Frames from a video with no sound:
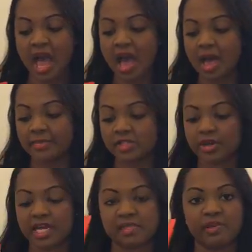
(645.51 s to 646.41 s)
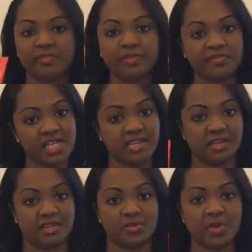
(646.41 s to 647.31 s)
It's got SPF 15
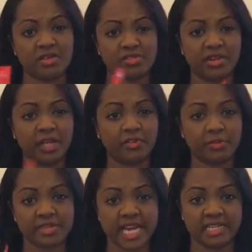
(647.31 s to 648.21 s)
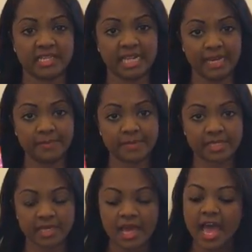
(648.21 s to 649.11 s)
in as well, so really good for protecting the
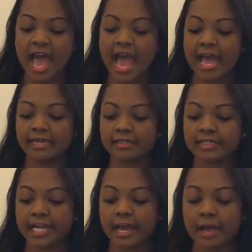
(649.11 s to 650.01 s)
lips. And